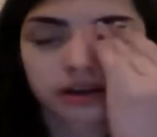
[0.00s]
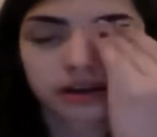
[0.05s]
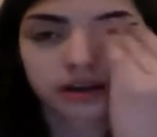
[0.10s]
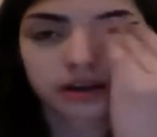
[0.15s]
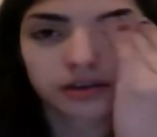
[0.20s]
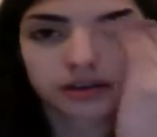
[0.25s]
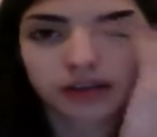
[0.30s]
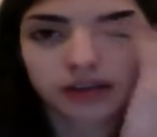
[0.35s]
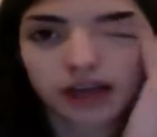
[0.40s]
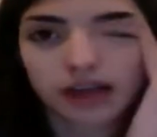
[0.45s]

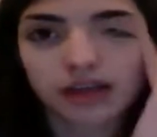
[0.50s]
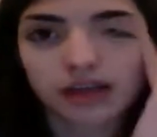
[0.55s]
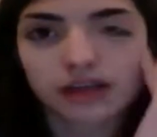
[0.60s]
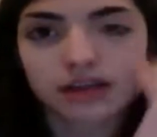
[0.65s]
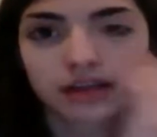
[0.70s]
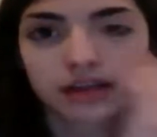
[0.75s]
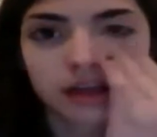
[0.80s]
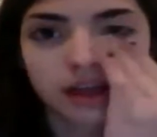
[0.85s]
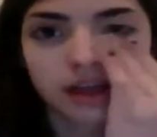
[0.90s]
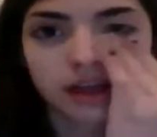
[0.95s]
Okay.
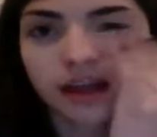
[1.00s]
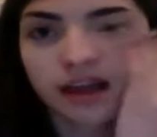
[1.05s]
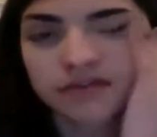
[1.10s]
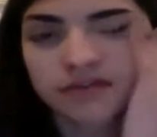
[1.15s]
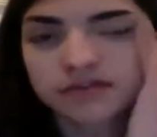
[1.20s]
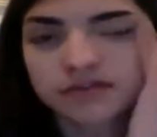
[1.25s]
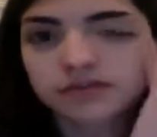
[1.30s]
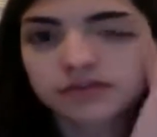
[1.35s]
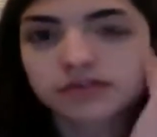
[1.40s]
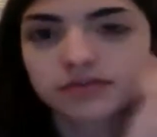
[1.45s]

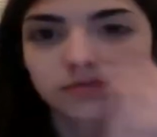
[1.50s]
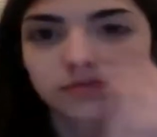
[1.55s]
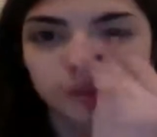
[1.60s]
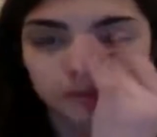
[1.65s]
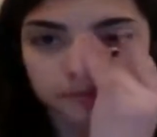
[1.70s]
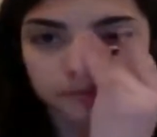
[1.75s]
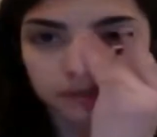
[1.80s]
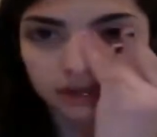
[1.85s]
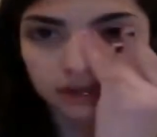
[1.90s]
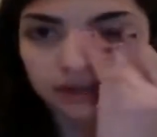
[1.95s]
After it's
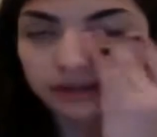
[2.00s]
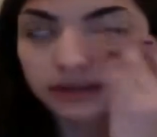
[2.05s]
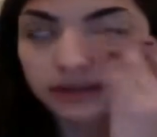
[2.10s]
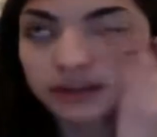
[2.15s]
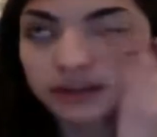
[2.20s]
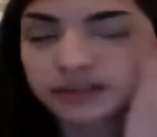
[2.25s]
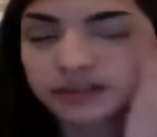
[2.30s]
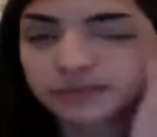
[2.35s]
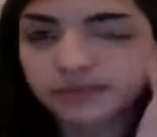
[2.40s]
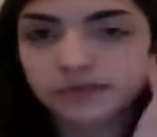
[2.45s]
rubbed in,
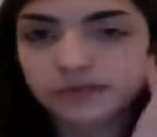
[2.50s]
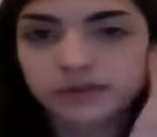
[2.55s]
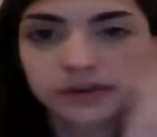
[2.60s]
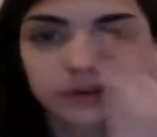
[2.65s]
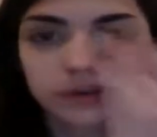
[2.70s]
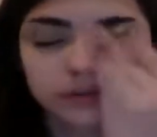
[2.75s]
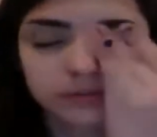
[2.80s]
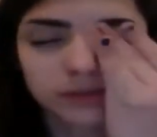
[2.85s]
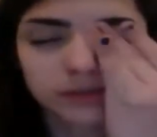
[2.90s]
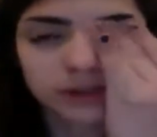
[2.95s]
it's
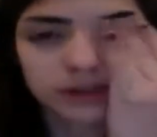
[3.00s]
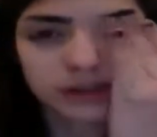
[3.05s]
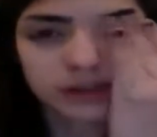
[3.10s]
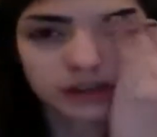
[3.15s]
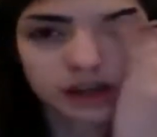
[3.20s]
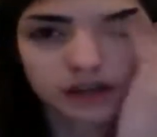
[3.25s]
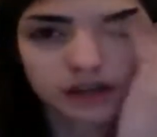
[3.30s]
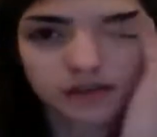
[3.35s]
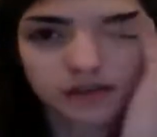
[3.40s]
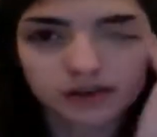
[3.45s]
pretty much
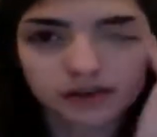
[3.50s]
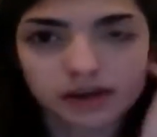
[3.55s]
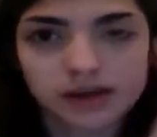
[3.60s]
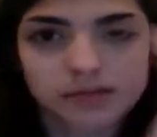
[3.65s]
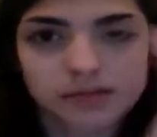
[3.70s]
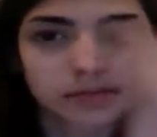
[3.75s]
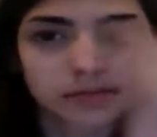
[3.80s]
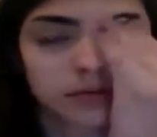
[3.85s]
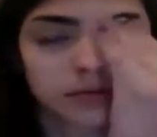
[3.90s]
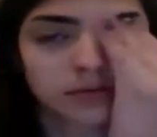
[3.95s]
covered
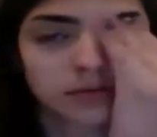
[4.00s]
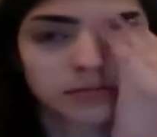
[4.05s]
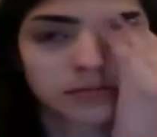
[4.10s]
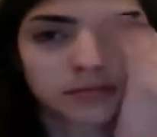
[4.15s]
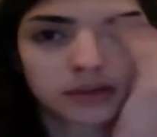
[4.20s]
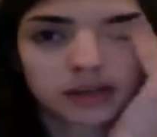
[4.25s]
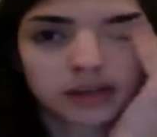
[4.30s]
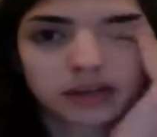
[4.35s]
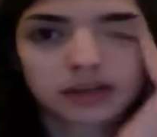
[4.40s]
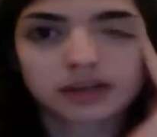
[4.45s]
up,
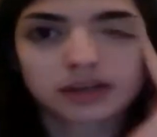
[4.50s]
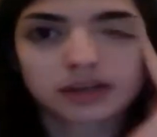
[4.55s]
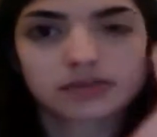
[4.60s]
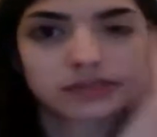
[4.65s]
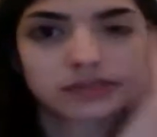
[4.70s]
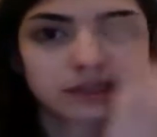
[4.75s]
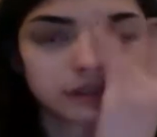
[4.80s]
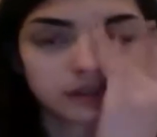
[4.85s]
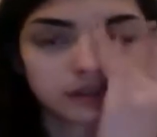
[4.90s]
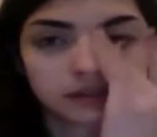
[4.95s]
but you
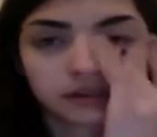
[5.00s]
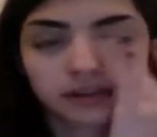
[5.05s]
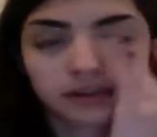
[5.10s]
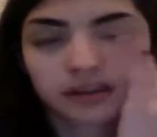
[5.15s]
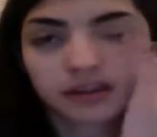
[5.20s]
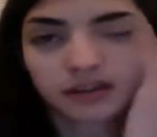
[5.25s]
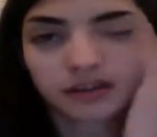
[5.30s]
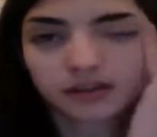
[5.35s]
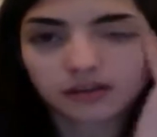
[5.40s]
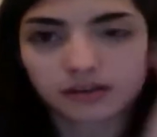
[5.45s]
still
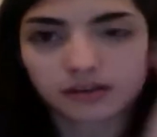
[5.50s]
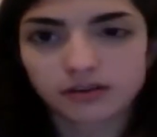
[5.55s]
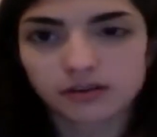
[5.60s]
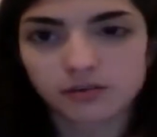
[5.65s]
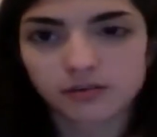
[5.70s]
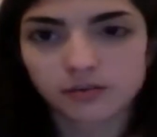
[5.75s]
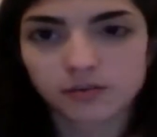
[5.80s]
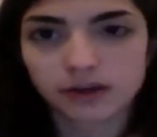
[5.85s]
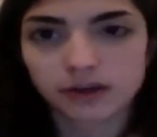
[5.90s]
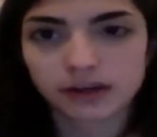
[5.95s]

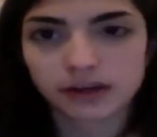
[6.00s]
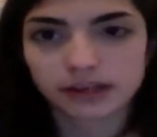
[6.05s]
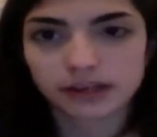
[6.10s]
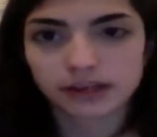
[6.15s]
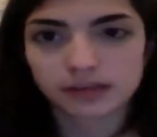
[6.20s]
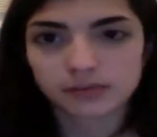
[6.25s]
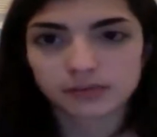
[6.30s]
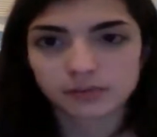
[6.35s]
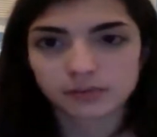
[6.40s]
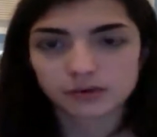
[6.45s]
want to
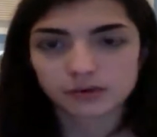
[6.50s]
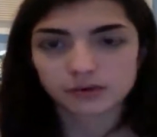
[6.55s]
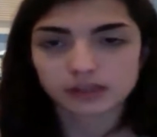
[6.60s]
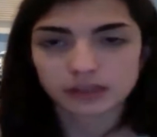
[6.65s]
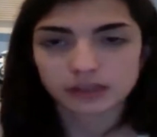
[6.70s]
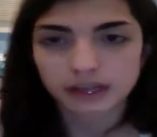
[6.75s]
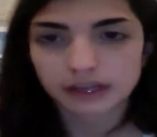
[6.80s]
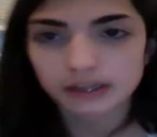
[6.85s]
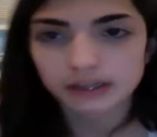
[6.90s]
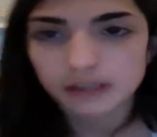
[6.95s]
get more.
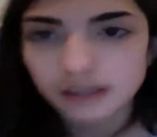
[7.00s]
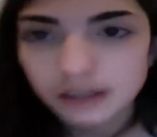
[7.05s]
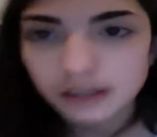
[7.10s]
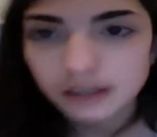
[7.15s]
Like,